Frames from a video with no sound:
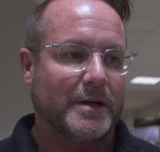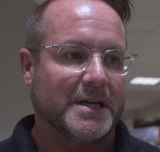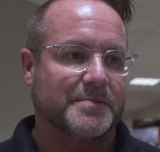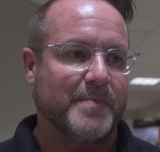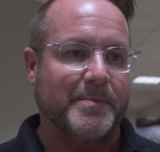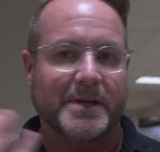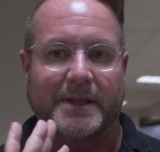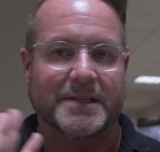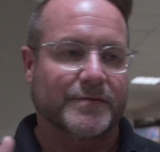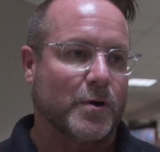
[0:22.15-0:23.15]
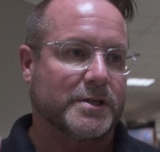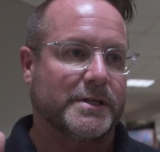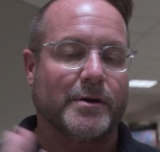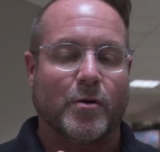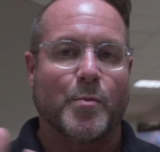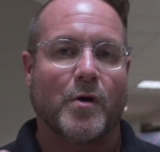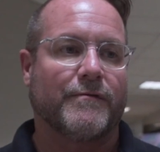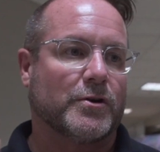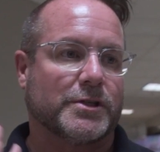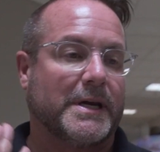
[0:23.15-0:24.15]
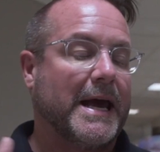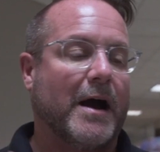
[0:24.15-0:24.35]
is maybe less fortunate or more fortunate,